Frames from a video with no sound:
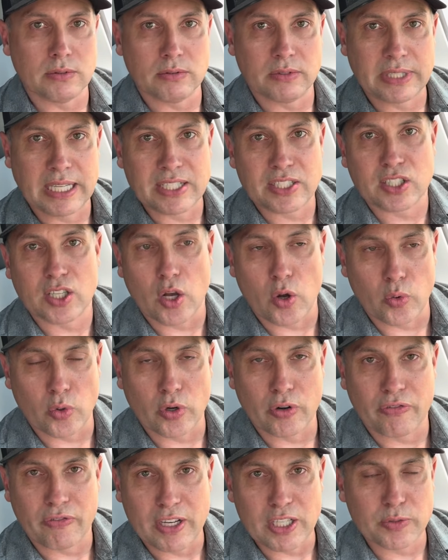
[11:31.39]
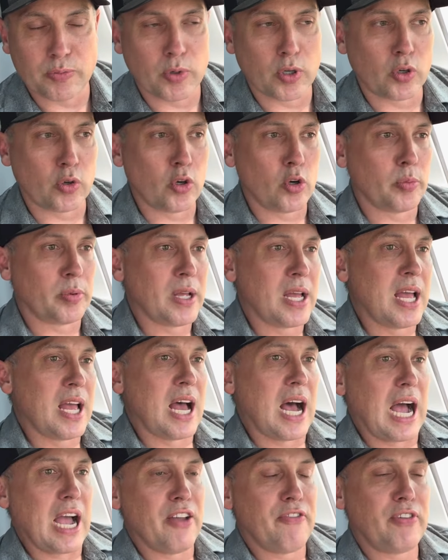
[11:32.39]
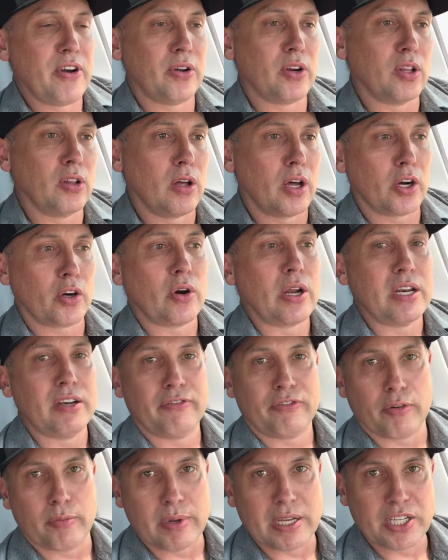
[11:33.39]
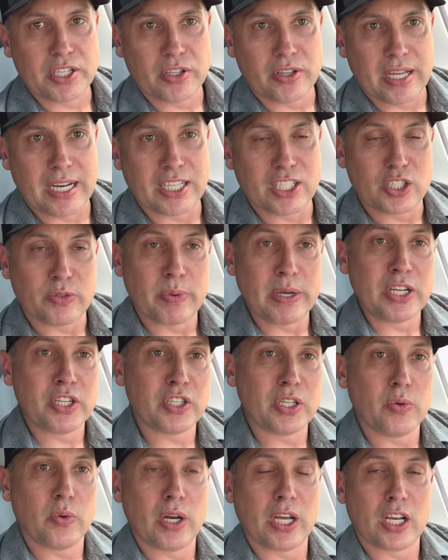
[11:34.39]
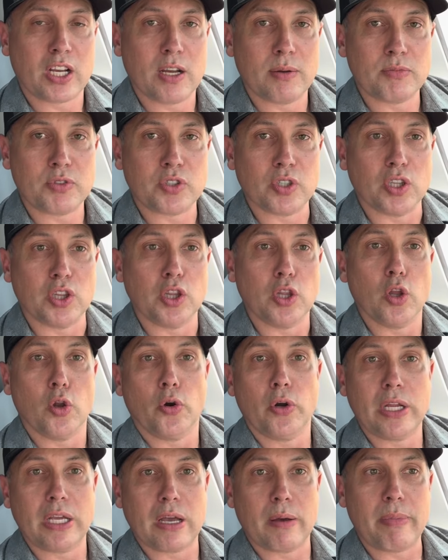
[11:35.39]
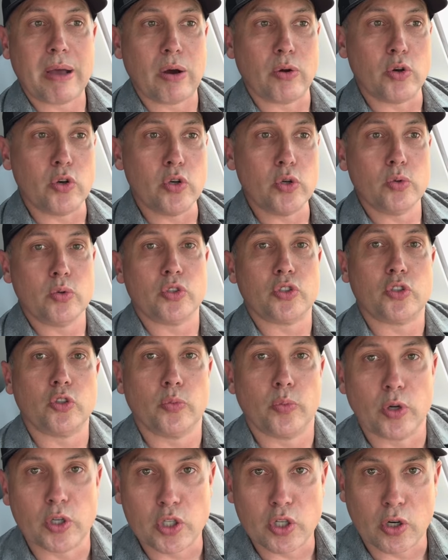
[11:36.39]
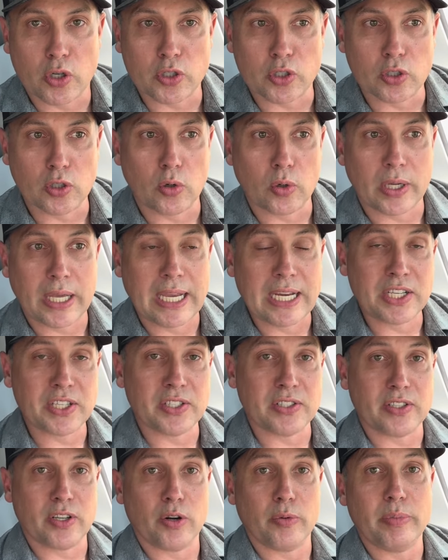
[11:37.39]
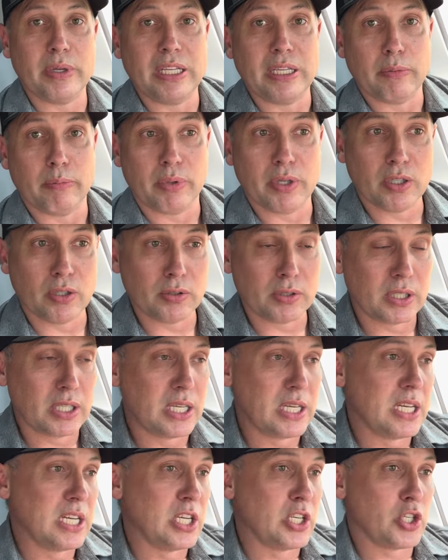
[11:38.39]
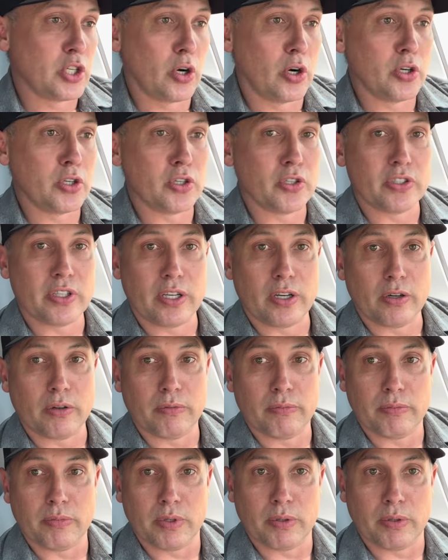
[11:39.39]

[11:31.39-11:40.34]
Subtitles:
Tesla owner Facebook group. I found a lot of great information that, especially when it comes to learning about new supercharger locations that are being built, chargers that are